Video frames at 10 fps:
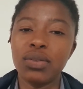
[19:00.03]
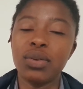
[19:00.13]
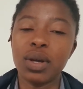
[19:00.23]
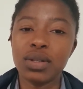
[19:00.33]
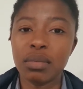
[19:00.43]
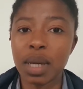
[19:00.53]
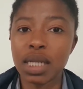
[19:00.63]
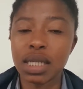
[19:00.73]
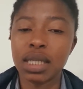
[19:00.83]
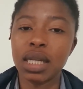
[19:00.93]
going to
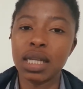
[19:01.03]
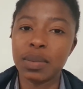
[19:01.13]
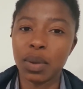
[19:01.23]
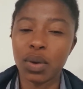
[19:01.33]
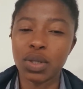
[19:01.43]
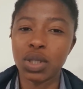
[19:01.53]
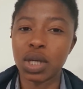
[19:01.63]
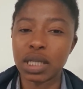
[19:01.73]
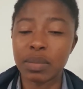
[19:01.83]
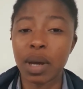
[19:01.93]
medicine it's because you
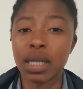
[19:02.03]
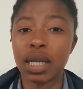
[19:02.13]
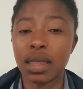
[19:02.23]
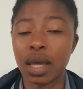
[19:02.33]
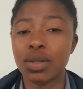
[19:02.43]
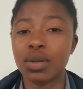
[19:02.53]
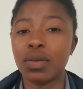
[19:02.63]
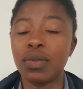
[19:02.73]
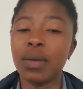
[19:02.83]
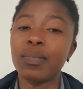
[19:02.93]
are smart and that sort
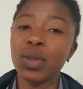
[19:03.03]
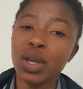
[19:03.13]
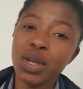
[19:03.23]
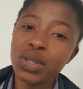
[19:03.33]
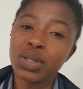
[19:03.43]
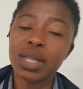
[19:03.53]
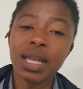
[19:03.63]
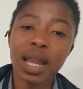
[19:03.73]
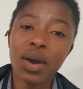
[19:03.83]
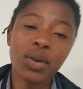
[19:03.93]
of thing. So
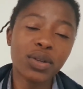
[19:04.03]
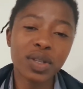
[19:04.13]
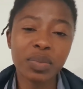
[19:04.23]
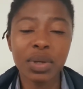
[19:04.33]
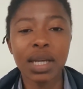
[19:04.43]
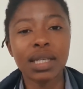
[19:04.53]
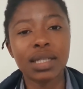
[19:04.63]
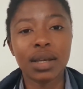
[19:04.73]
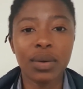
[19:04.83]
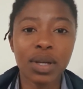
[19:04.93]
then now it also brings
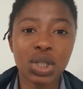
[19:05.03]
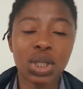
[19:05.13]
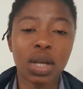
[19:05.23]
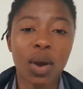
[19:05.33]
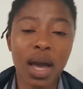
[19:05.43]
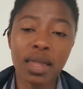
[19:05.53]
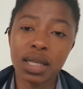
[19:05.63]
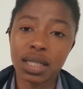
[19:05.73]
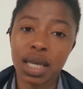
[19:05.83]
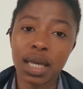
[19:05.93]
the question, are they
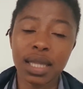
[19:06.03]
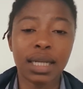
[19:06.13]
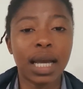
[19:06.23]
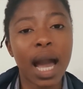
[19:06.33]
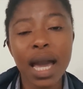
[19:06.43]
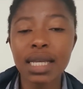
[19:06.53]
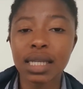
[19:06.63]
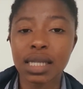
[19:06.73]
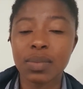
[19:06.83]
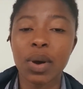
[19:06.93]
saying that guys
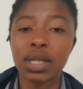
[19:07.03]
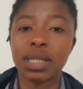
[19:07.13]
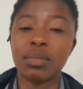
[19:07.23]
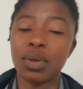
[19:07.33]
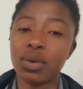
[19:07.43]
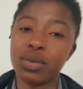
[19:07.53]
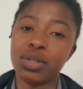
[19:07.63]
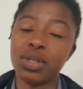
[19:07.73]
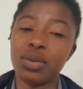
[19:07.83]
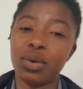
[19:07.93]
are smarter
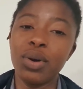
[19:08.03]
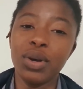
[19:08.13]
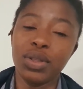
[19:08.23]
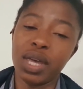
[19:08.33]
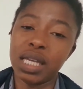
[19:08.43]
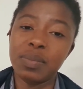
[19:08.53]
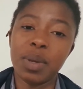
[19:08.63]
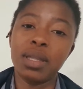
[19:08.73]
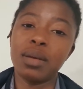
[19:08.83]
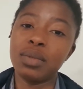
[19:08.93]
because they
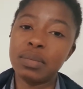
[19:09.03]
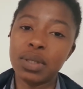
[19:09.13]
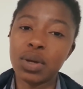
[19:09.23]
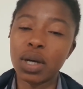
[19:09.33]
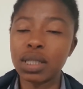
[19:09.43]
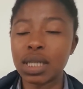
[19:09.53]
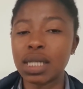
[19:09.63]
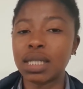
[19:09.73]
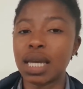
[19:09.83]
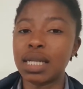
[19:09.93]
expect them to be
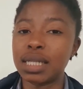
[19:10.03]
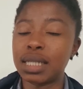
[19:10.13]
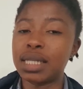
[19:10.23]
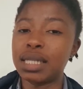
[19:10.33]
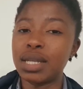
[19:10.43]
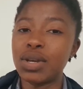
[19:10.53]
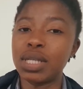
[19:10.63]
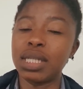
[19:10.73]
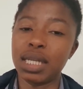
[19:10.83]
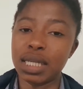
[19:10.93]
doctors, and since
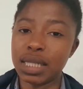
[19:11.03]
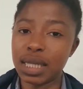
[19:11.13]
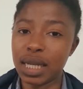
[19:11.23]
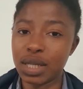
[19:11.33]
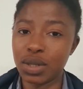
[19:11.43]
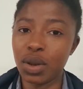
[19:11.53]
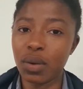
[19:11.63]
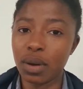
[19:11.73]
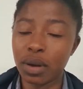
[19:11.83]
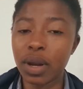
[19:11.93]
nursing is seen as
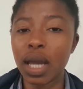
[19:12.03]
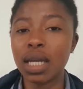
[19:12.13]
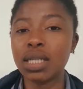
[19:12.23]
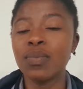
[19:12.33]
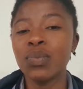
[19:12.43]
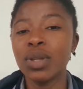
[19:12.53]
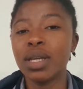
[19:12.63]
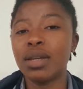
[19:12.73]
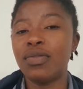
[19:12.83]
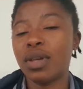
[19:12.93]
lower grade,
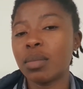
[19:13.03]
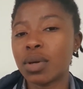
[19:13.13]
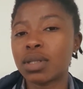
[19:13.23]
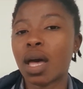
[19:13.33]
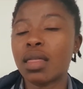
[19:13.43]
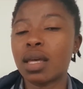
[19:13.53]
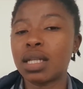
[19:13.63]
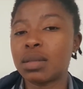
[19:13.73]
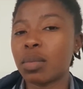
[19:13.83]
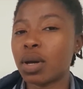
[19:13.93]
females aren't
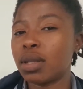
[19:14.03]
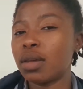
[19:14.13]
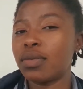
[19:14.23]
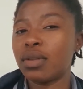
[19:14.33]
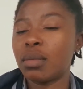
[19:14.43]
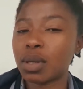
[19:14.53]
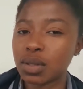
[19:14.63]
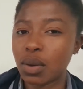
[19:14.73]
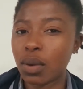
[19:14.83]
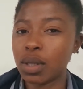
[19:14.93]
that smart, therefore they
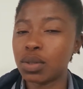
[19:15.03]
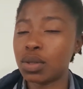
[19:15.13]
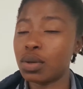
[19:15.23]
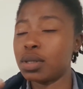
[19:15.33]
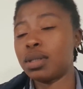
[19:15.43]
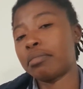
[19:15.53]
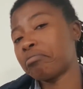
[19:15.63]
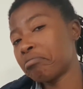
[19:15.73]
must go into nursing?